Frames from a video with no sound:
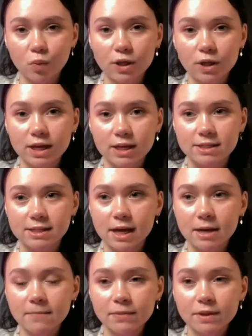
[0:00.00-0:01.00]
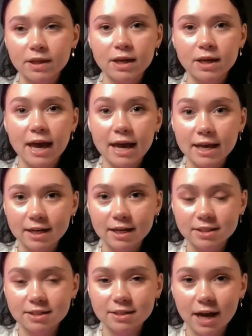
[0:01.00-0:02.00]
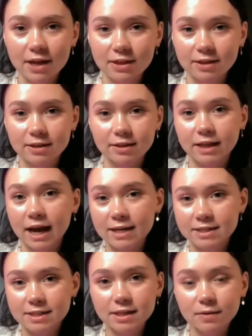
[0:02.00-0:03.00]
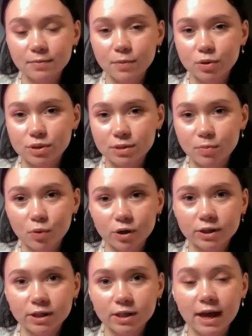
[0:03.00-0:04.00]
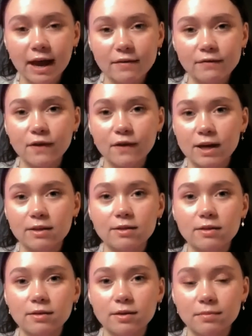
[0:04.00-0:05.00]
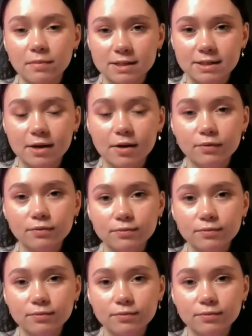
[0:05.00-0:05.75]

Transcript: and what they say, and I think lastly and most importantly, have faith in myself.